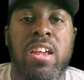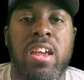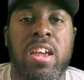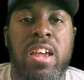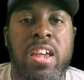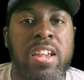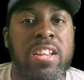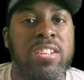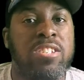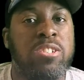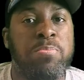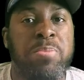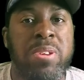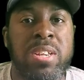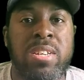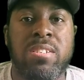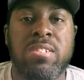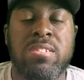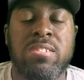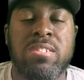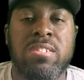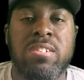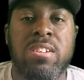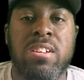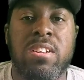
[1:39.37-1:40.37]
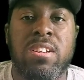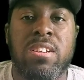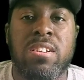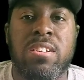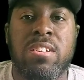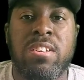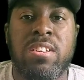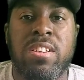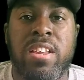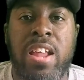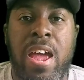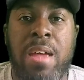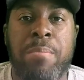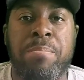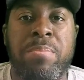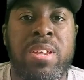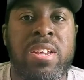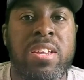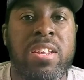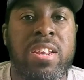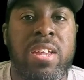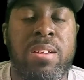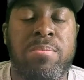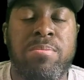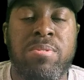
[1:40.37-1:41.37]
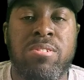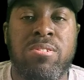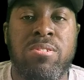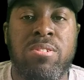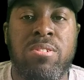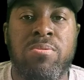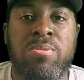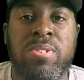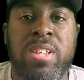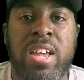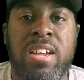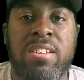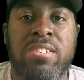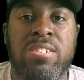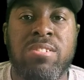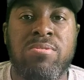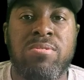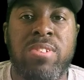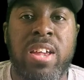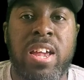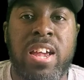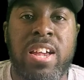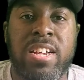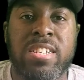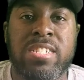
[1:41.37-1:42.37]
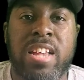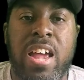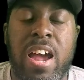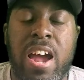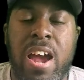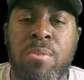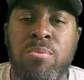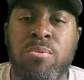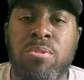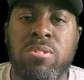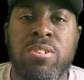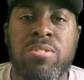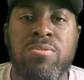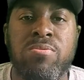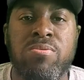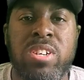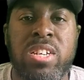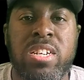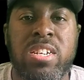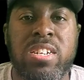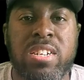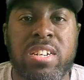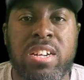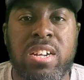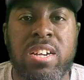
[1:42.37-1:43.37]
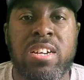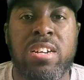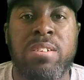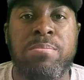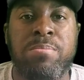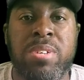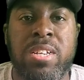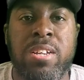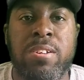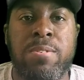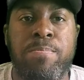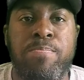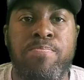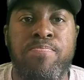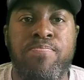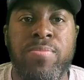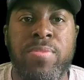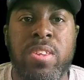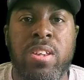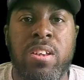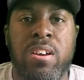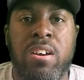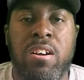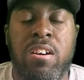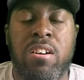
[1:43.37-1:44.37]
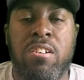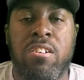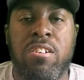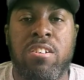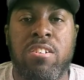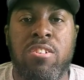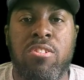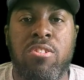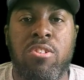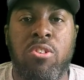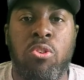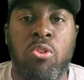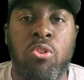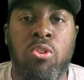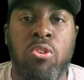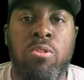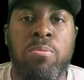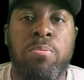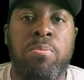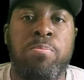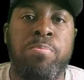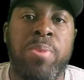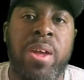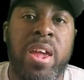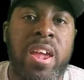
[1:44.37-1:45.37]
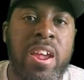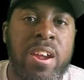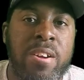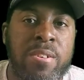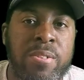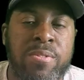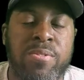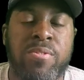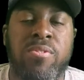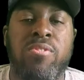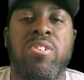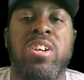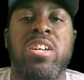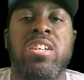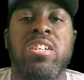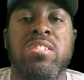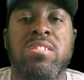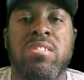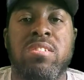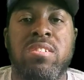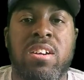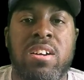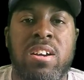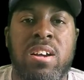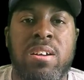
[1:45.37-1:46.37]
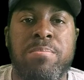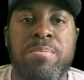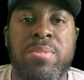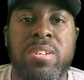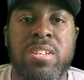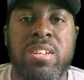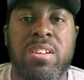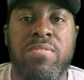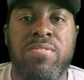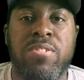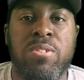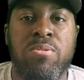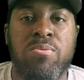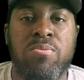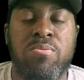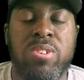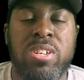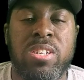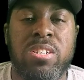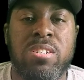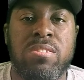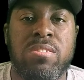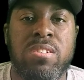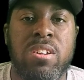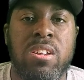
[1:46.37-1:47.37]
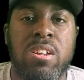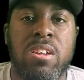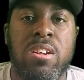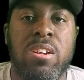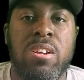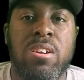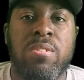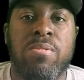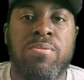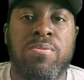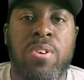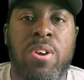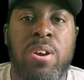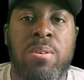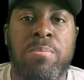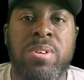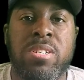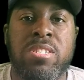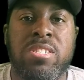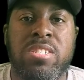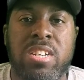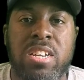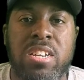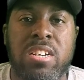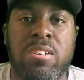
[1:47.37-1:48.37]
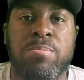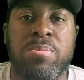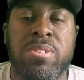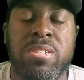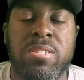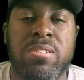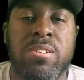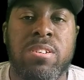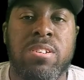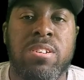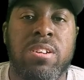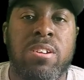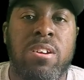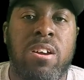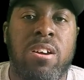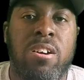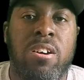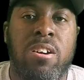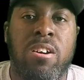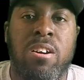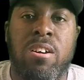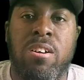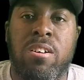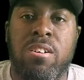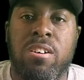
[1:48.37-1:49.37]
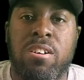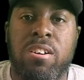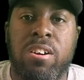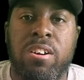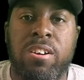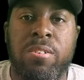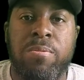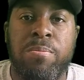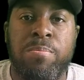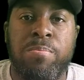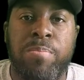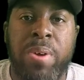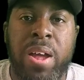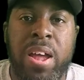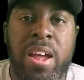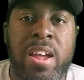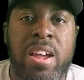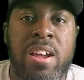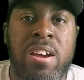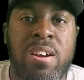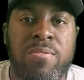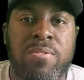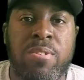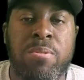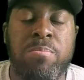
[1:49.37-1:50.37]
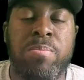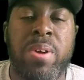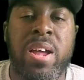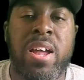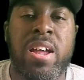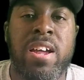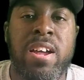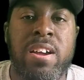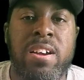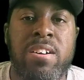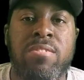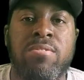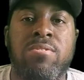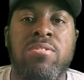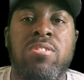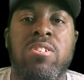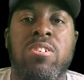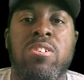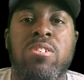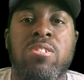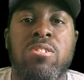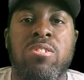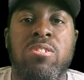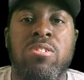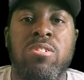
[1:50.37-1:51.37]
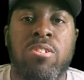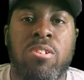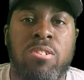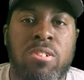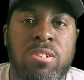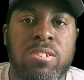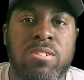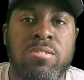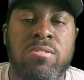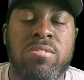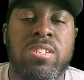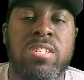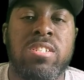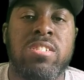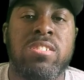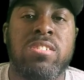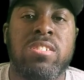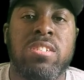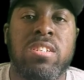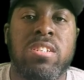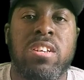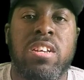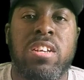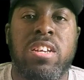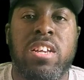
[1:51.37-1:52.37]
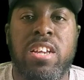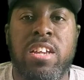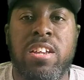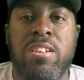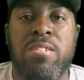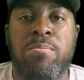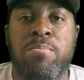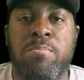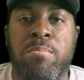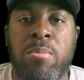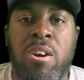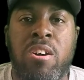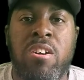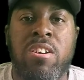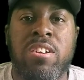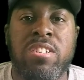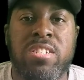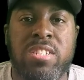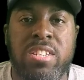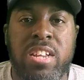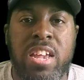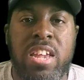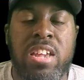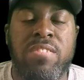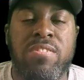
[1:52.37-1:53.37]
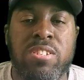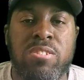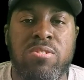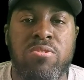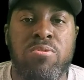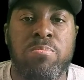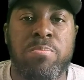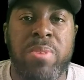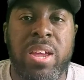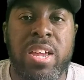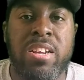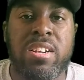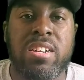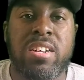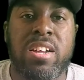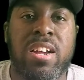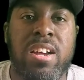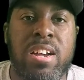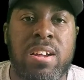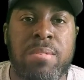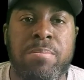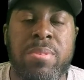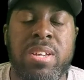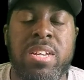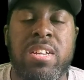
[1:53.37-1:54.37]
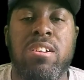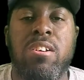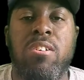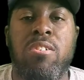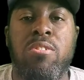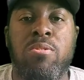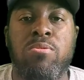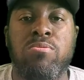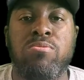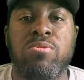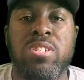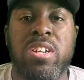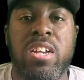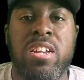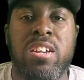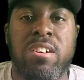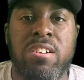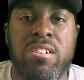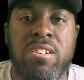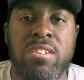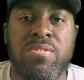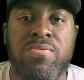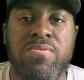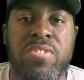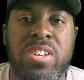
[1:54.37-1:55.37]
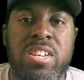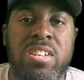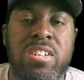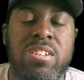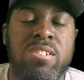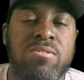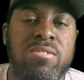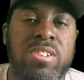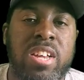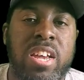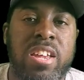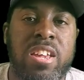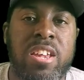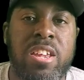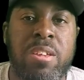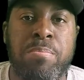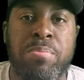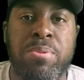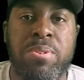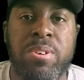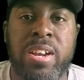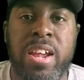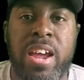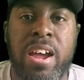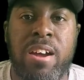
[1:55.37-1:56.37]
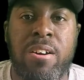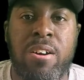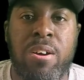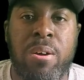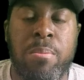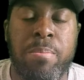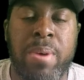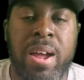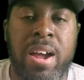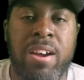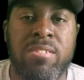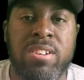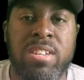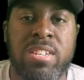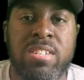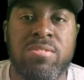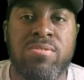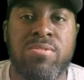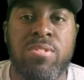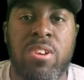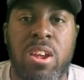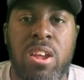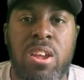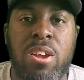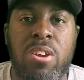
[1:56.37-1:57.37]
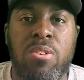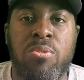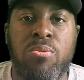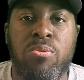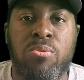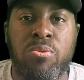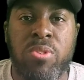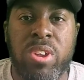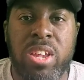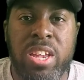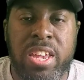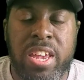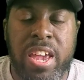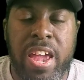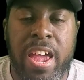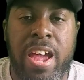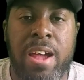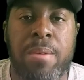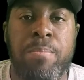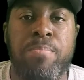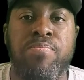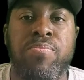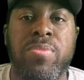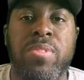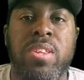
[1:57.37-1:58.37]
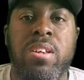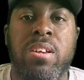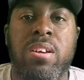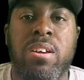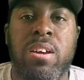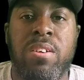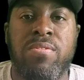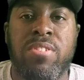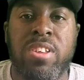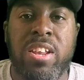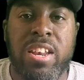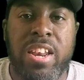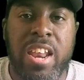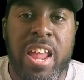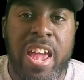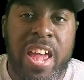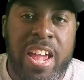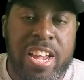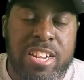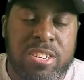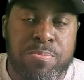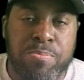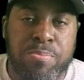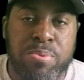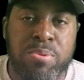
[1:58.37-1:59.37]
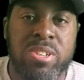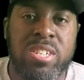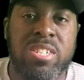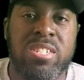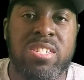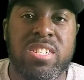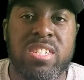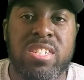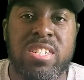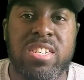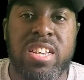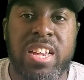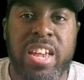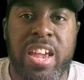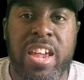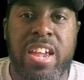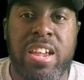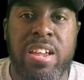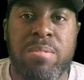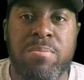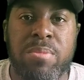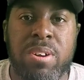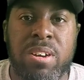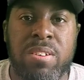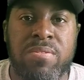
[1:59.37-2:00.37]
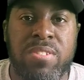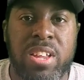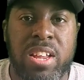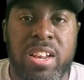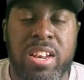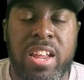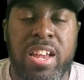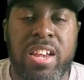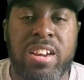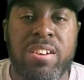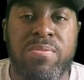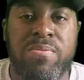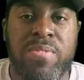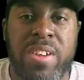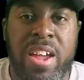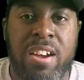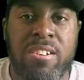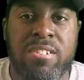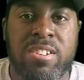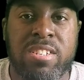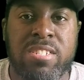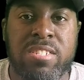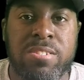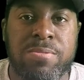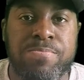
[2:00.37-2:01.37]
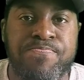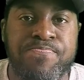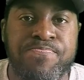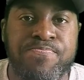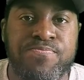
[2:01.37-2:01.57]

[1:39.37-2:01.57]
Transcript: Hey, speaking of not being able to do it without you guys, I want to read a comment uh, or paraphrase a comment, if you will, from a gentleman, uh, a pound for pound loyalist in Mark Davis, who made a comment on J R's video that he put out about his recap of the last preseason game of the Atlanta Falcons